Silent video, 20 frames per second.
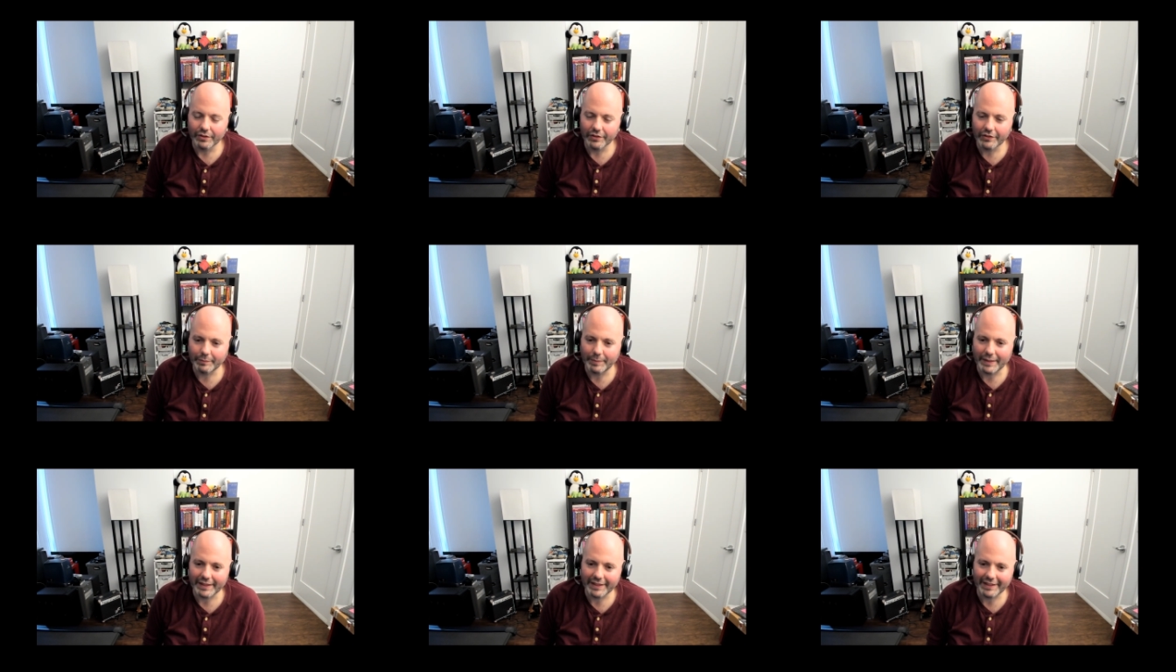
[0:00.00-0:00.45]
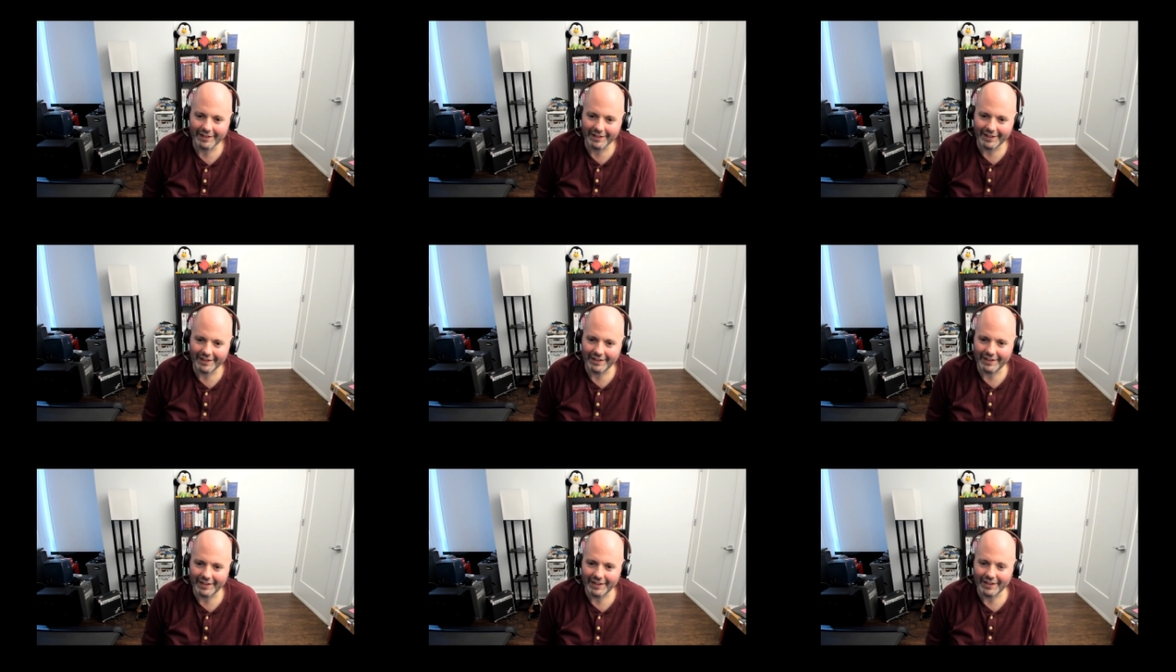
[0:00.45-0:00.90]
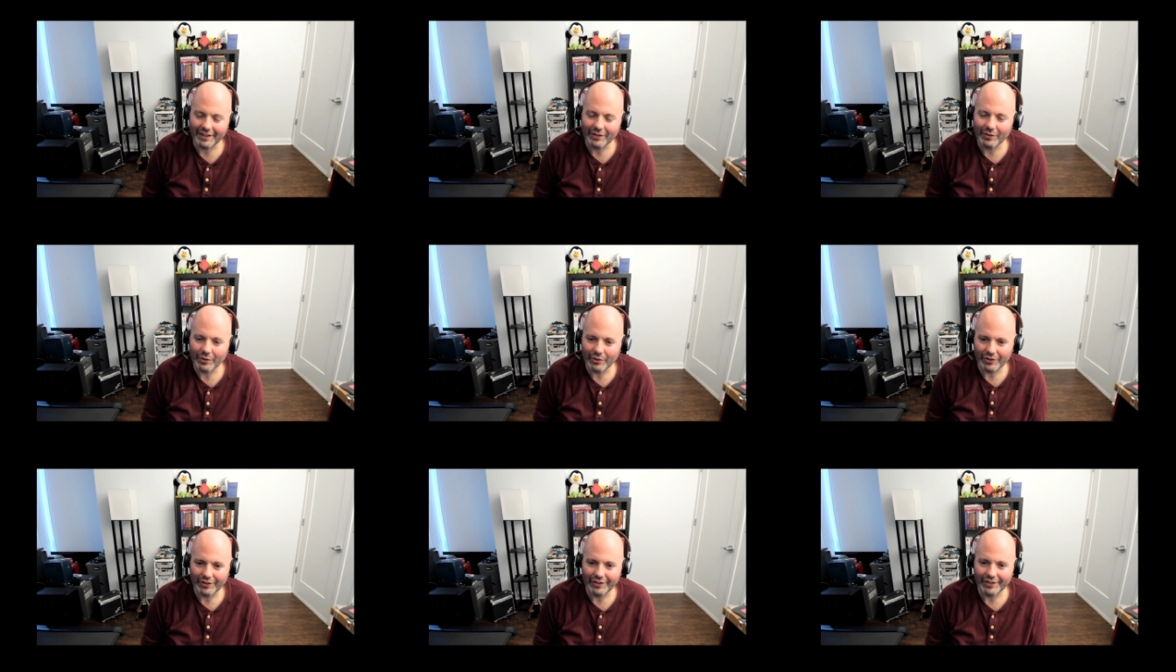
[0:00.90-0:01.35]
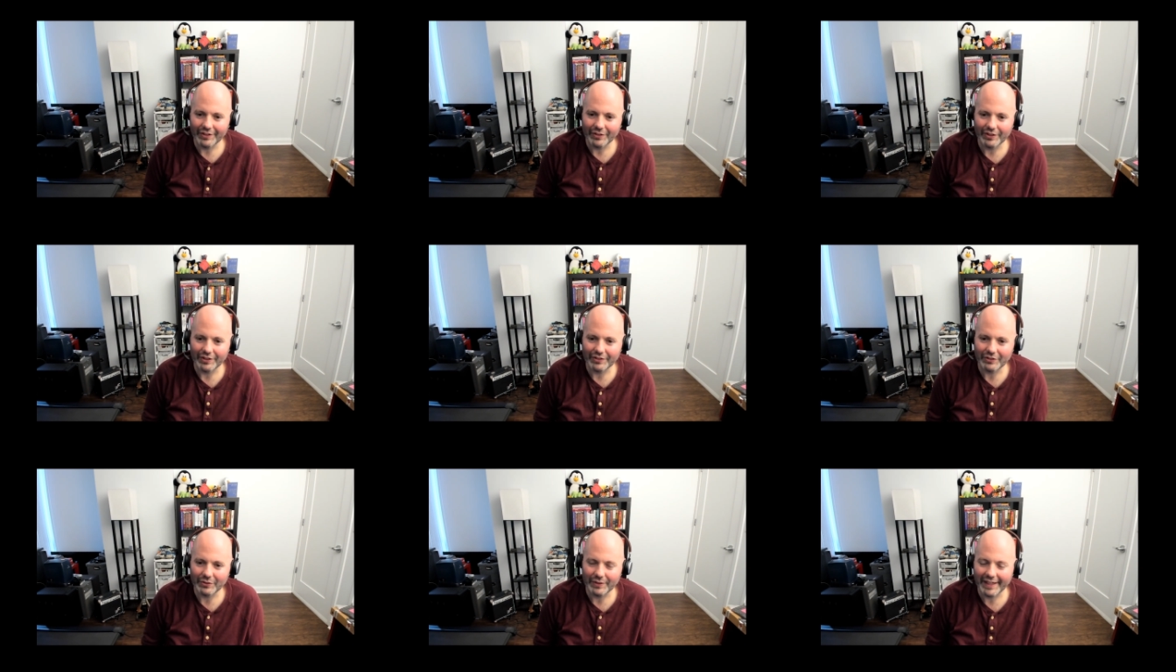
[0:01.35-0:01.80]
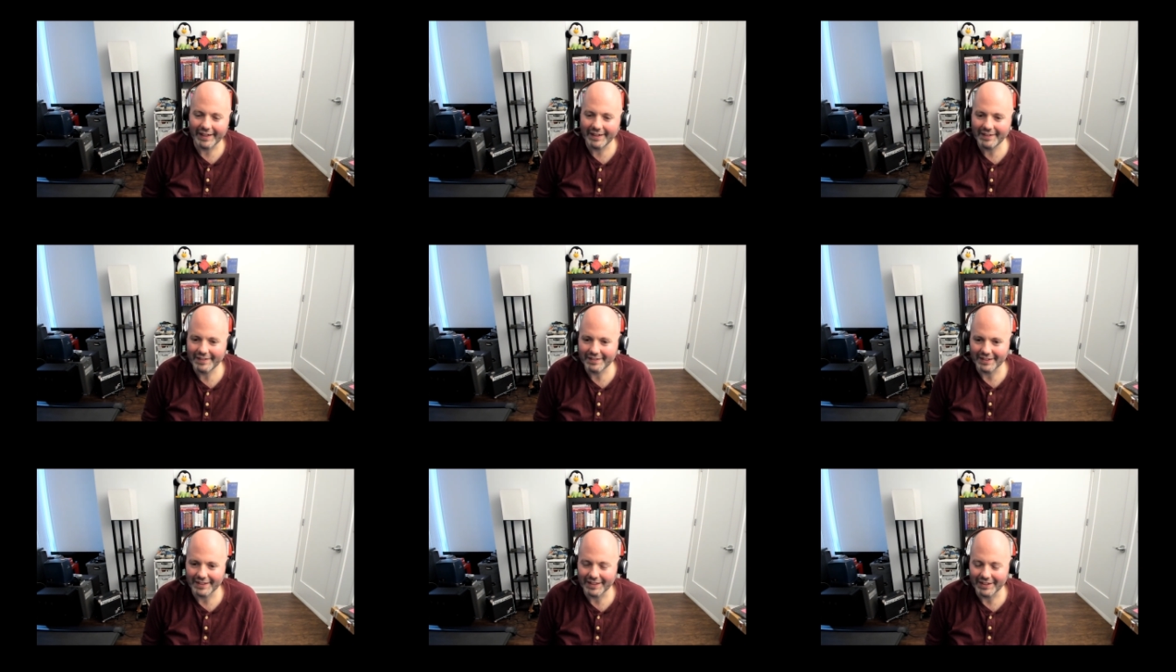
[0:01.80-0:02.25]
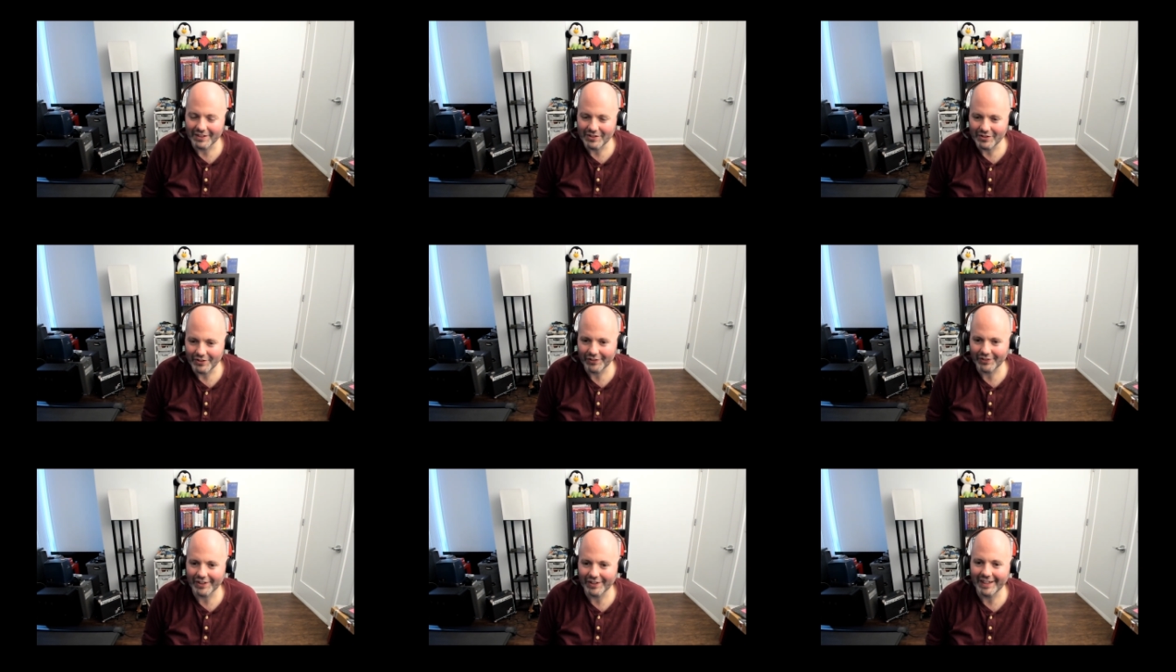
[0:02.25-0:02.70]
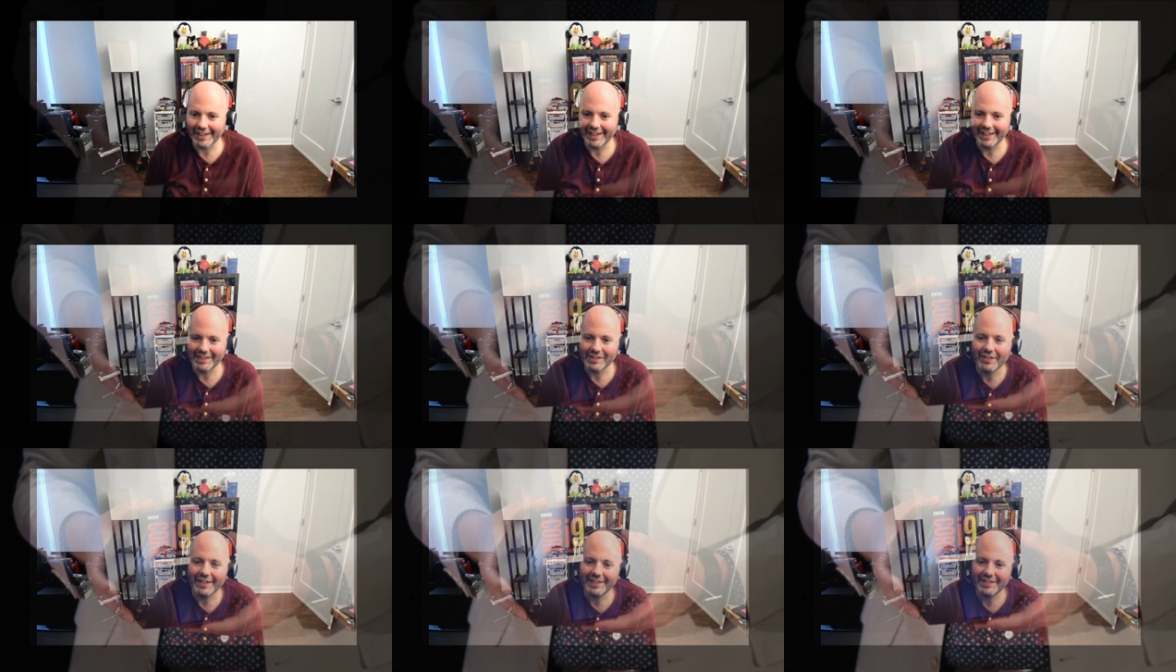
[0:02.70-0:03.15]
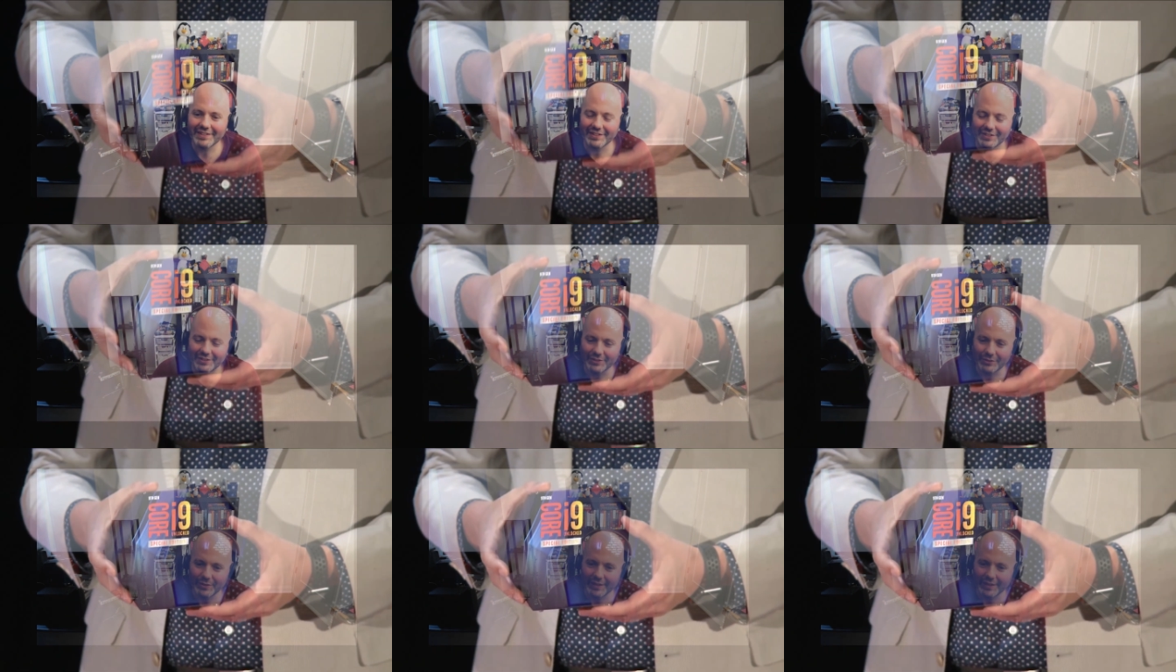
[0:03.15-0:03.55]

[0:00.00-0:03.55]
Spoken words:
you're speculating or you're doing anything in your design, you need